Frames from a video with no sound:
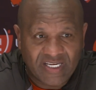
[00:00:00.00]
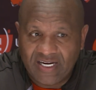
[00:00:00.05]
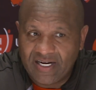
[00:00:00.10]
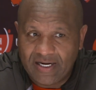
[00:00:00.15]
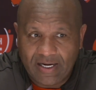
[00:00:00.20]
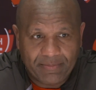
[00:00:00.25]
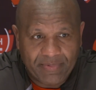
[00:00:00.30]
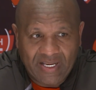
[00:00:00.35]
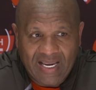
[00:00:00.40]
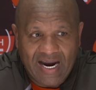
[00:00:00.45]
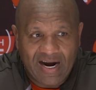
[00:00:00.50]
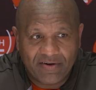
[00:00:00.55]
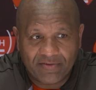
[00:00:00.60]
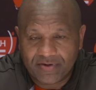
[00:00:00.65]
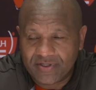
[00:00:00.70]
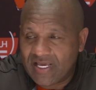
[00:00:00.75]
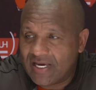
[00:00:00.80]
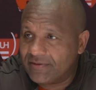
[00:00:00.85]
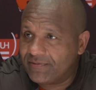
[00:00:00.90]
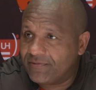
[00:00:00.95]
Yeah, I mean,
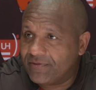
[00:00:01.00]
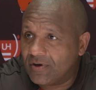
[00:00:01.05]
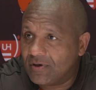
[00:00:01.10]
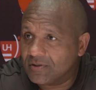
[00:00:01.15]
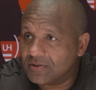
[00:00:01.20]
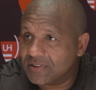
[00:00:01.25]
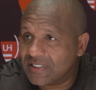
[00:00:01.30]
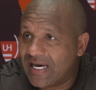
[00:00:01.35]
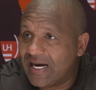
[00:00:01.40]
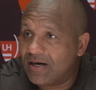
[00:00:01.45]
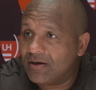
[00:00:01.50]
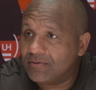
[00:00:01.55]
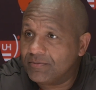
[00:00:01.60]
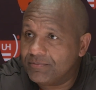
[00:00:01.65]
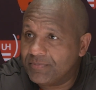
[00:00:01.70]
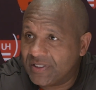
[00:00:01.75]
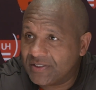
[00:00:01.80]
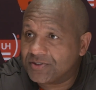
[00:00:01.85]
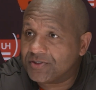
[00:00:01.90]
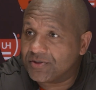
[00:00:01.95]
however that falls out
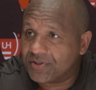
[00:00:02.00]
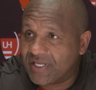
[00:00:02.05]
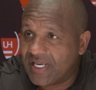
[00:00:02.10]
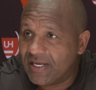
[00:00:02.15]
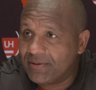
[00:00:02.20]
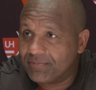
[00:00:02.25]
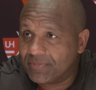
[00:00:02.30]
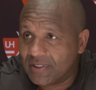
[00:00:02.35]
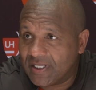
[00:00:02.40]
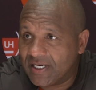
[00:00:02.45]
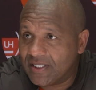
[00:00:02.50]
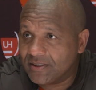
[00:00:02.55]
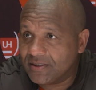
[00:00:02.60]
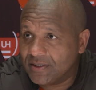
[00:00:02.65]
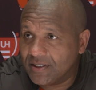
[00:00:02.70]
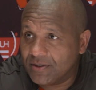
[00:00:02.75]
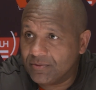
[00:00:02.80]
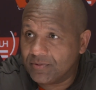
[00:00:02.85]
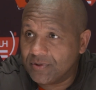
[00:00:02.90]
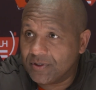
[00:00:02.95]
based on game plan,
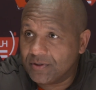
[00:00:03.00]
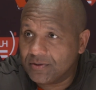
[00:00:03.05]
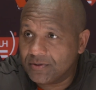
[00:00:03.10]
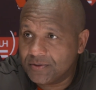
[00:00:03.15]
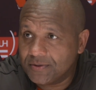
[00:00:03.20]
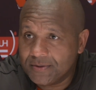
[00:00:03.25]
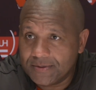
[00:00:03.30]
it will.